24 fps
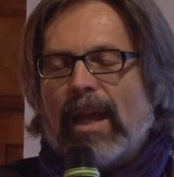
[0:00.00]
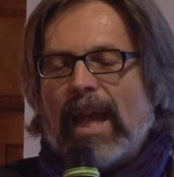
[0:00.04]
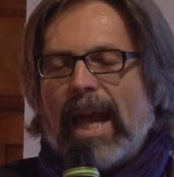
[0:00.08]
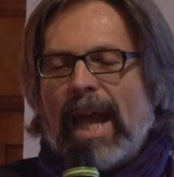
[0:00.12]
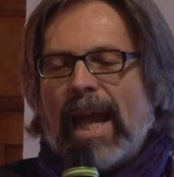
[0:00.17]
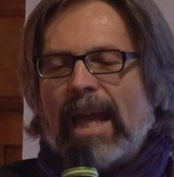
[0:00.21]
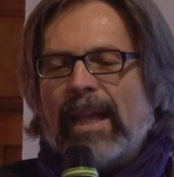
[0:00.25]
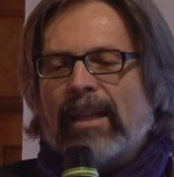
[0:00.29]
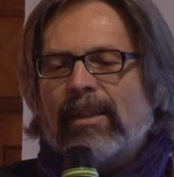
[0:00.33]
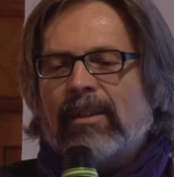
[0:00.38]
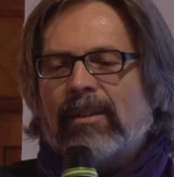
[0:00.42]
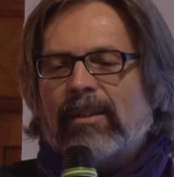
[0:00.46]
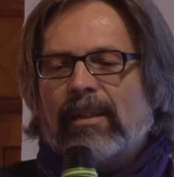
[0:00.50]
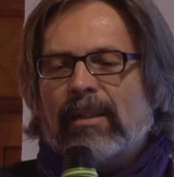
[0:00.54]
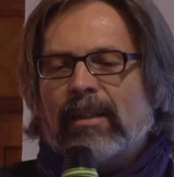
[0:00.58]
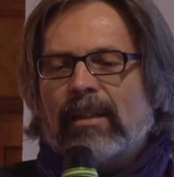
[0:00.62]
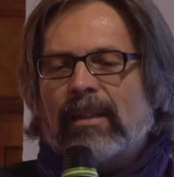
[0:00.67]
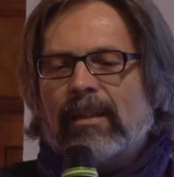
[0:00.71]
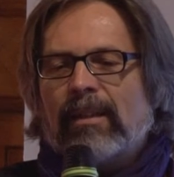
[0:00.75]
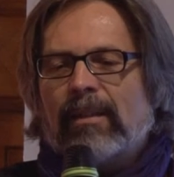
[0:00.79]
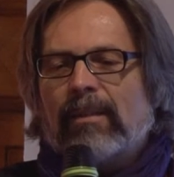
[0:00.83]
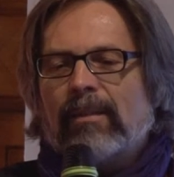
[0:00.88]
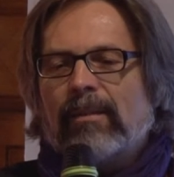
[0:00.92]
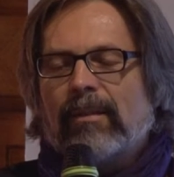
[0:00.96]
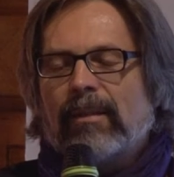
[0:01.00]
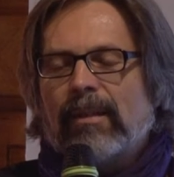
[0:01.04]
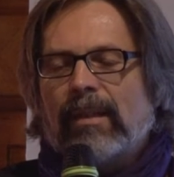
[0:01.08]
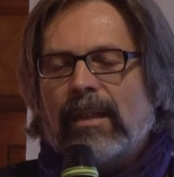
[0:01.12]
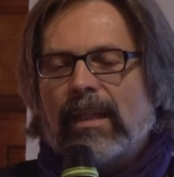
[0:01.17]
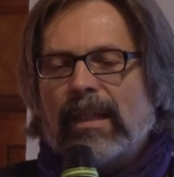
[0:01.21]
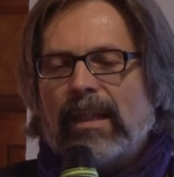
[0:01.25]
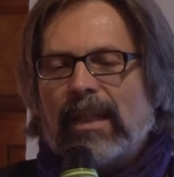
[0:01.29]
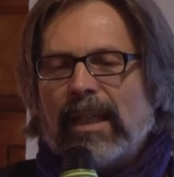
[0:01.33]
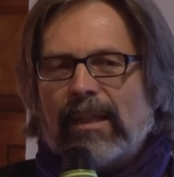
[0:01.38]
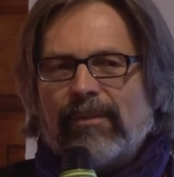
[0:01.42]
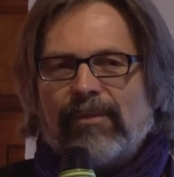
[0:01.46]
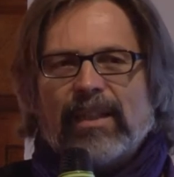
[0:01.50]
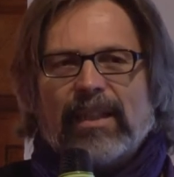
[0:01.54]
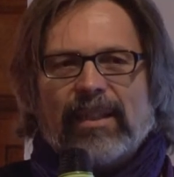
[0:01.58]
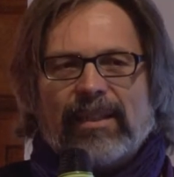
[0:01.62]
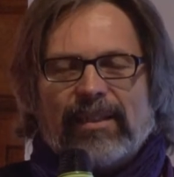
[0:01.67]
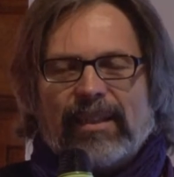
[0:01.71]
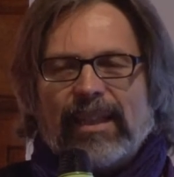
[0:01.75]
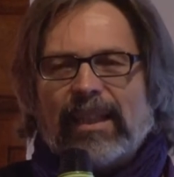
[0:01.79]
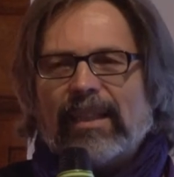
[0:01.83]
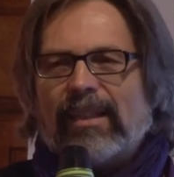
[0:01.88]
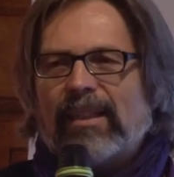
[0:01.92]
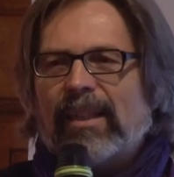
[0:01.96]
And uh, living in
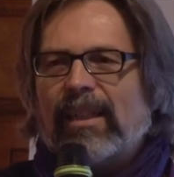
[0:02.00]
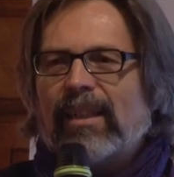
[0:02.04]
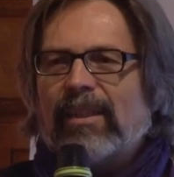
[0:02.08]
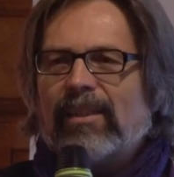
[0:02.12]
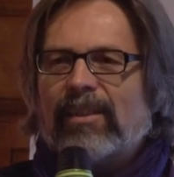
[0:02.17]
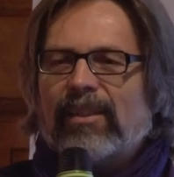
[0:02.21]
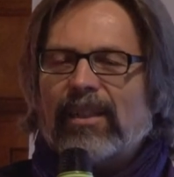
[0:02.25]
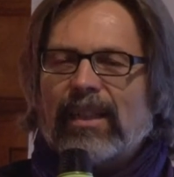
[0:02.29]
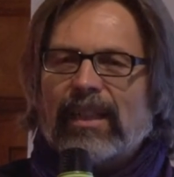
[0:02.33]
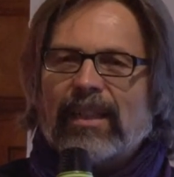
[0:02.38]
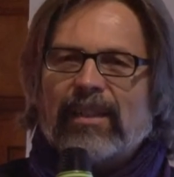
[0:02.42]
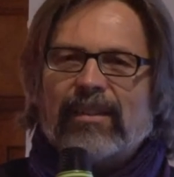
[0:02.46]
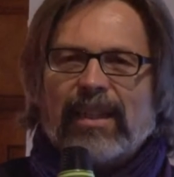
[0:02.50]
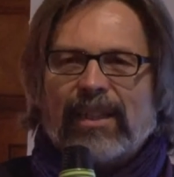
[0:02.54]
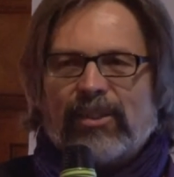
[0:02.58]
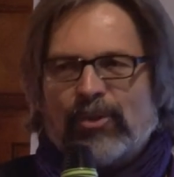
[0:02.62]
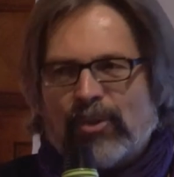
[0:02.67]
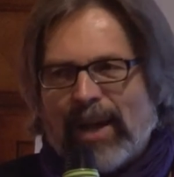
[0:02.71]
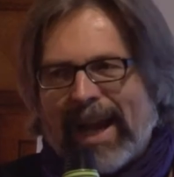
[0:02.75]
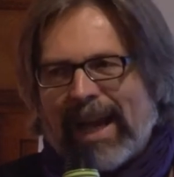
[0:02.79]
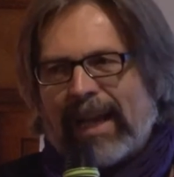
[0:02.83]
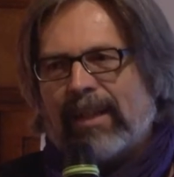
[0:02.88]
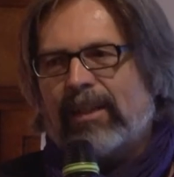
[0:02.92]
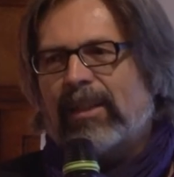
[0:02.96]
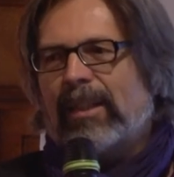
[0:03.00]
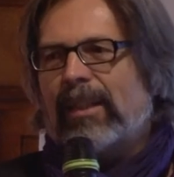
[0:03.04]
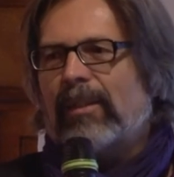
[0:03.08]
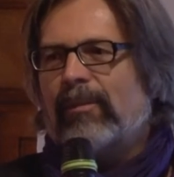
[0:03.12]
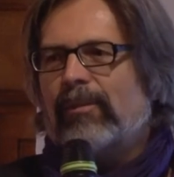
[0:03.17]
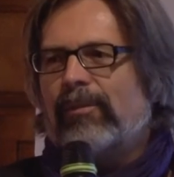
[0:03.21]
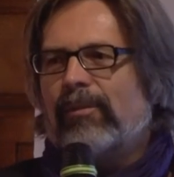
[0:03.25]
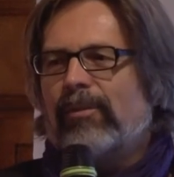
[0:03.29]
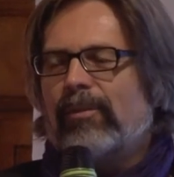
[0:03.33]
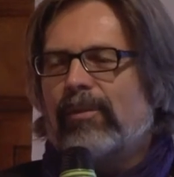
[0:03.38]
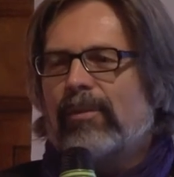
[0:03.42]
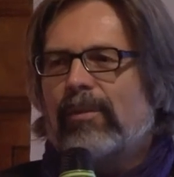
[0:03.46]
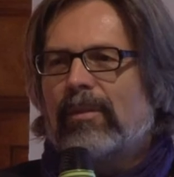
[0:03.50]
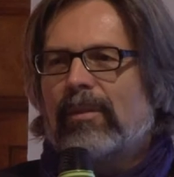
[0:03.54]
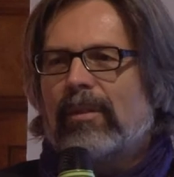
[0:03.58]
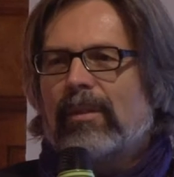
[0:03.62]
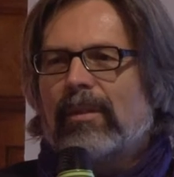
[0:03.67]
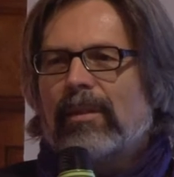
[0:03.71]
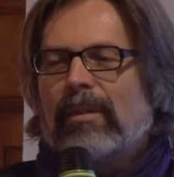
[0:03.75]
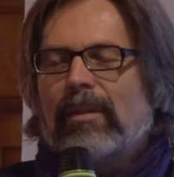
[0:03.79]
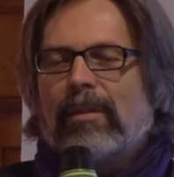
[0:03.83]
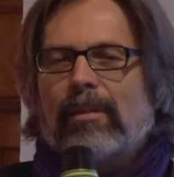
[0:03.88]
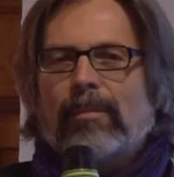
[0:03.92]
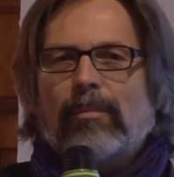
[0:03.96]
cities is attractive
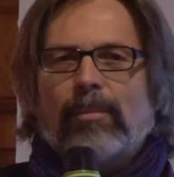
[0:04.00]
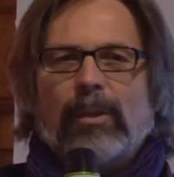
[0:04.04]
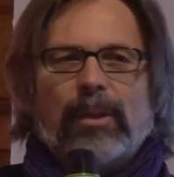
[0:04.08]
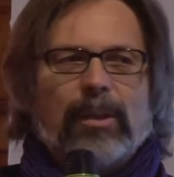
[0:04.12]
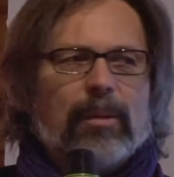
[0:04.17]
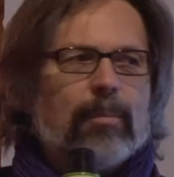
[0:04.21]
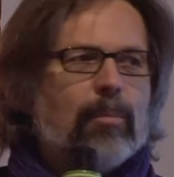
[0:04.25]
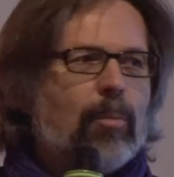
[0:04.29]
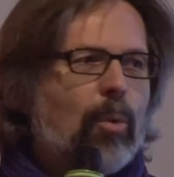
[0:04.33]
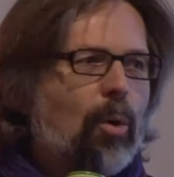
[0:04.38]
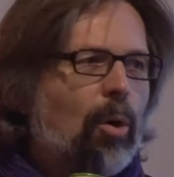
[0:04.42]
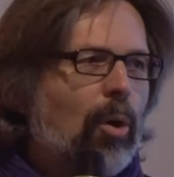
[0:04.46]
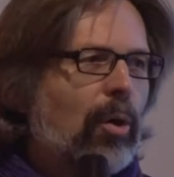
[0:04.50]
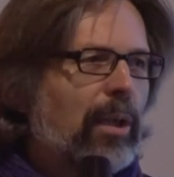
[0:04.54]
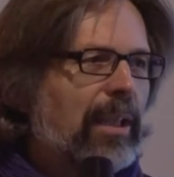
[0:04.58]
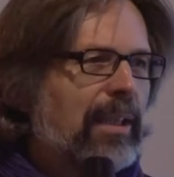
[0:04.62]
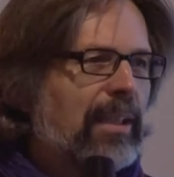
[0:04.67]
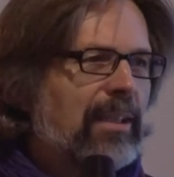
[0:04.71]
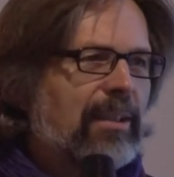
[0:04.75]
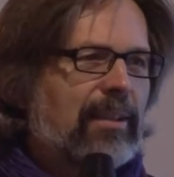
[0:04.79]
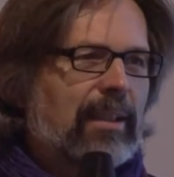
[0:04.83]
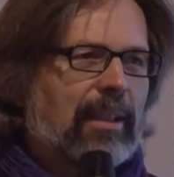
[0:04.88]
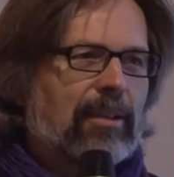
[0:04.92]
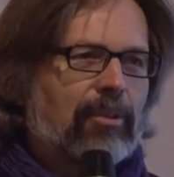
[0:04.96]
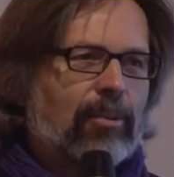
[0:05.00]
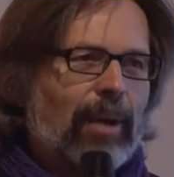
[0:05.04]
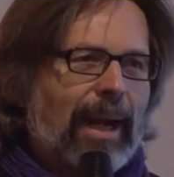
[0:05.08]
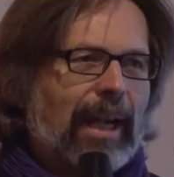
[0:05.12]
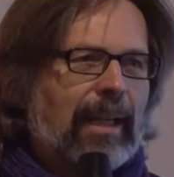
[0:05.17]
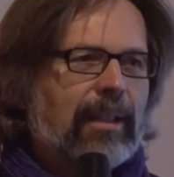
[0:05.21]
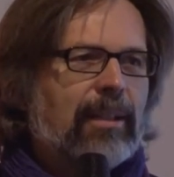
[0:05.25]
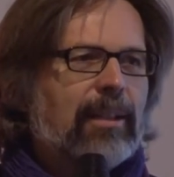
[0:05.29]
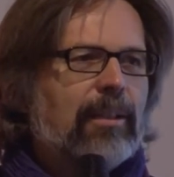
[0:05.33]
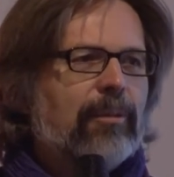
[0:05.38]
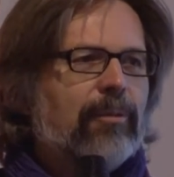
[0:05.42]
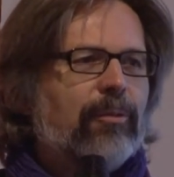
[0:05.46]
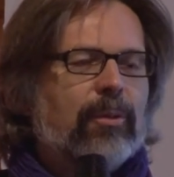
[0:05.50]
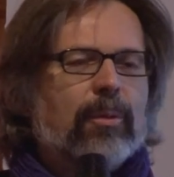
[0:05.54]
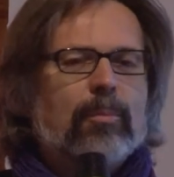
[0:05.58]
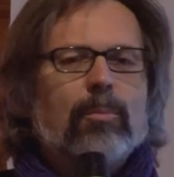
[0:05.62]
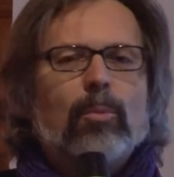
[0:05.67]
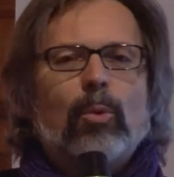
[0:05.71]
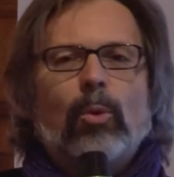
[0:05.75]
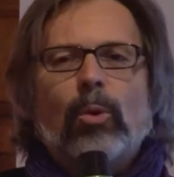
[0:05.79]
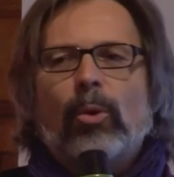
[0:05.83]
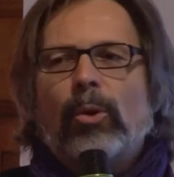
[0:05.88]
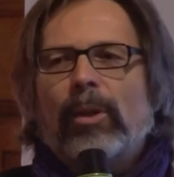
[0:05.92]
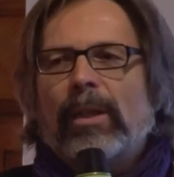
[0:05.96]
but the more it is attractive, the
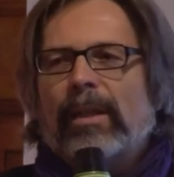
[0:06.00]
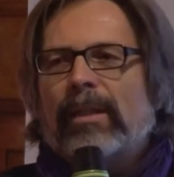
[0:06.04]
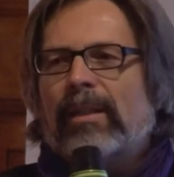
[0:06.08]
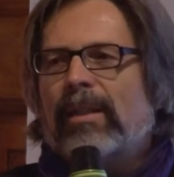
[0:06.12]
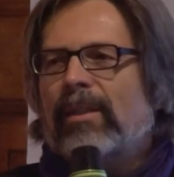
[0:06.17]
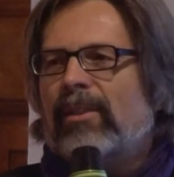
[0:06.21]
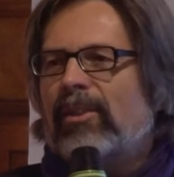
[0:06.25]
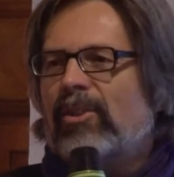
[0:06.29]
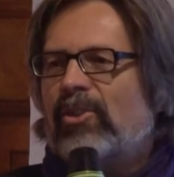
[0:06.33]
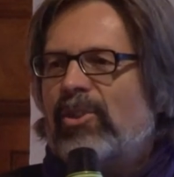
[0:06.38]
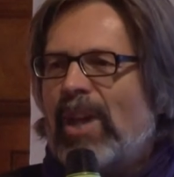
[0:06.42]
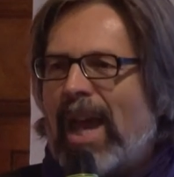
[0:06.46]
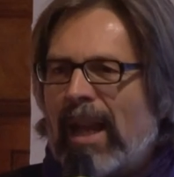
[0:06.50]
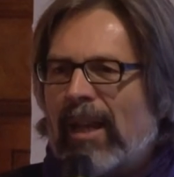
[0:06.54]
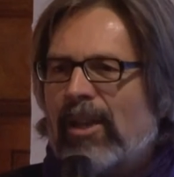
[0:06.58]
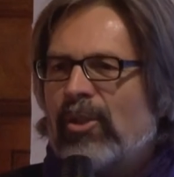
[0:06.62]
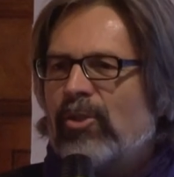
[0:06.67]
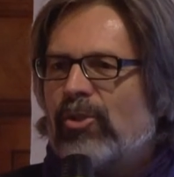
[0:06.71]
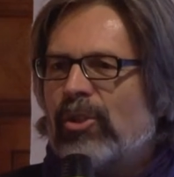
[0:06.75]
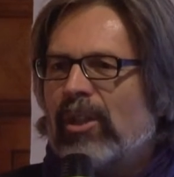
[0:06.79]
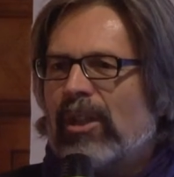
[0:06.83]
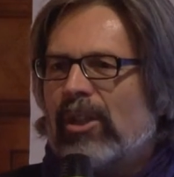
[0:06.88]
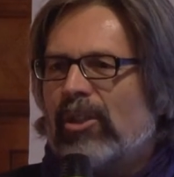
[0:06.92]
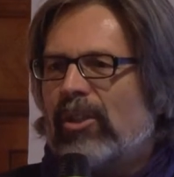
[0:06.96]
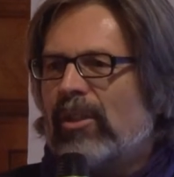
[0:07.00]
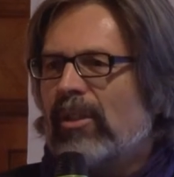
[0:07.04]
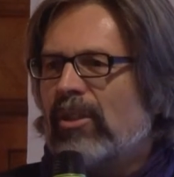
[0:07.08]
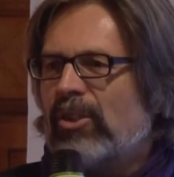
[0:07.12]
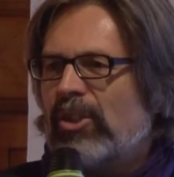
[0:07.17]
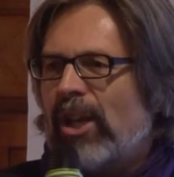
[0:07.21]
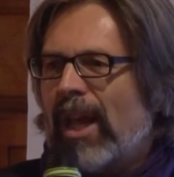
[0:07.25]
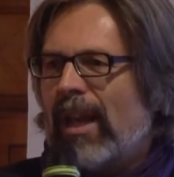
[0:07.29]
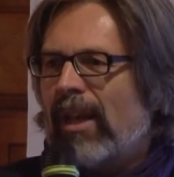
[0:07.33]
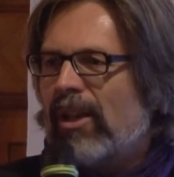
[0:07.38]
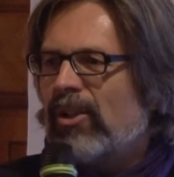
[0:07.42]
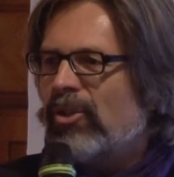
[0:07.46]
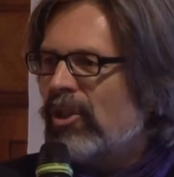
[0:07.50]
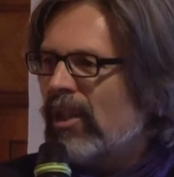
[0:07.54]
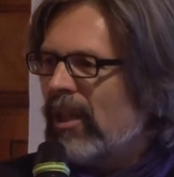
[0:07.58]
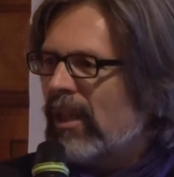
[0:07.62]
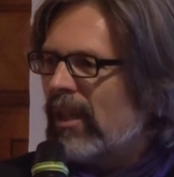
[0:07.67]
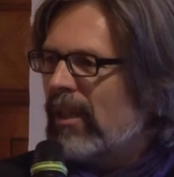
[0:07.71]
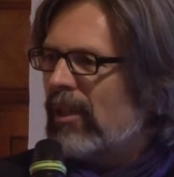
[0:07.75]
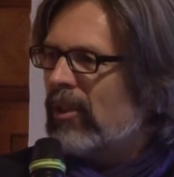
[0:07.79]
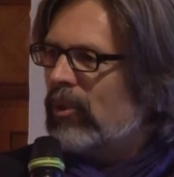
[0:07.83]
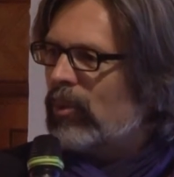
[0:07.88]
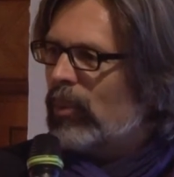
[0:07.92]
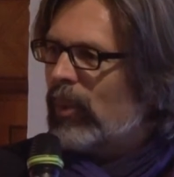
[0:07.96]
more it is
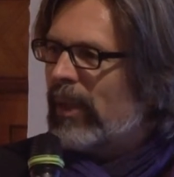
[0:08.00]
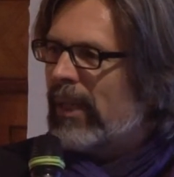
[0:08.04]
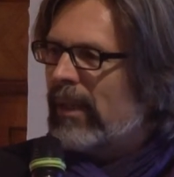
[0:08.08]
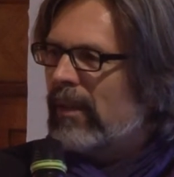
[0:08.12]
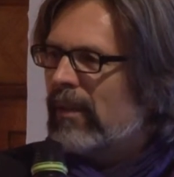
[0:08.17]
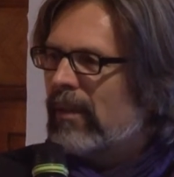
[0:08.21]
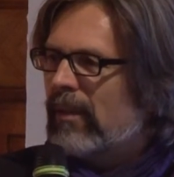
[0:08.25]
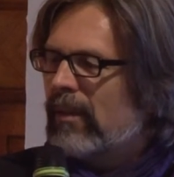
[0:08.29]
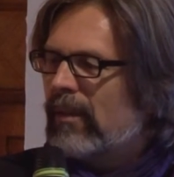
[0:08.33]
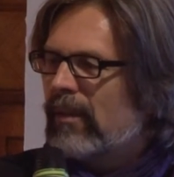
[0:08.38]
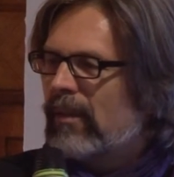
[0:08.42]
challenging as well.